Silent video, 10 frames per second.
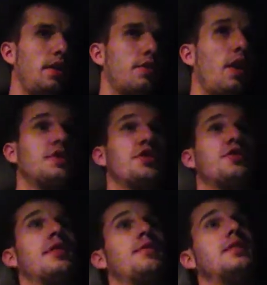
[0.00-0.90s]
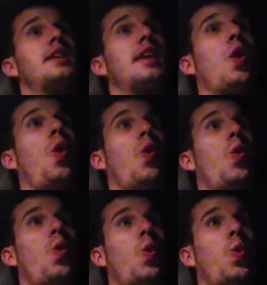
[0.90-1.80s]
Across the street was a
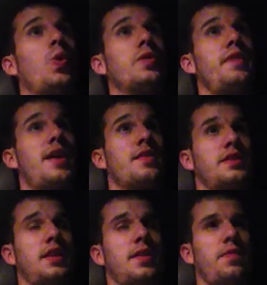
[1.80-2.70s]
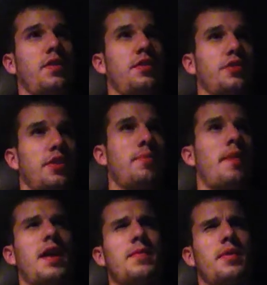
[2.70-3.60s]
old Value City Furniture.
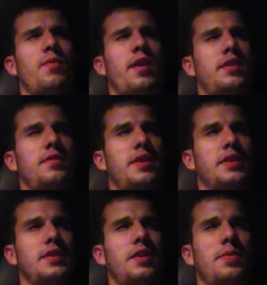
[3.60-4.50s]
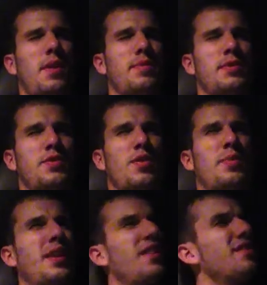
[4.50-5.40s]
Might have been a regular Value City department store,
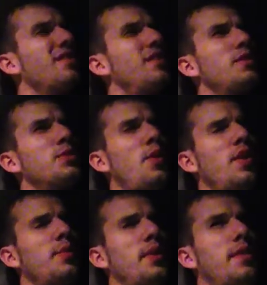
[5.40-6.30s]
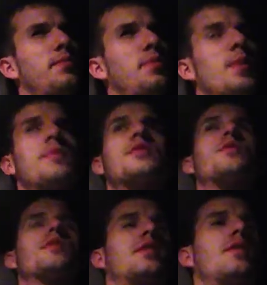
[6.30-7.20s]
but a little small to be a department
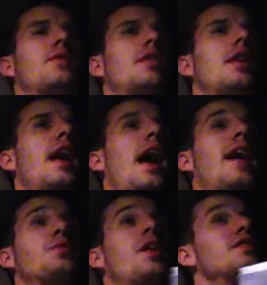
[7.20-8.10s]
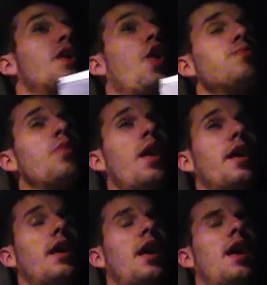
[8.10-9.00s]
store. So, as well as a home
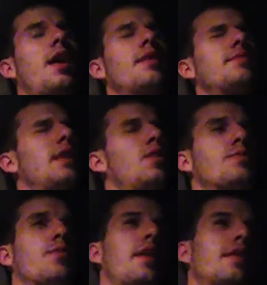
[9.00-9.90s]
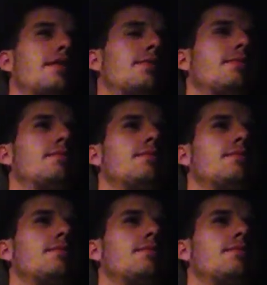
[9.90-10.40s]
quarters.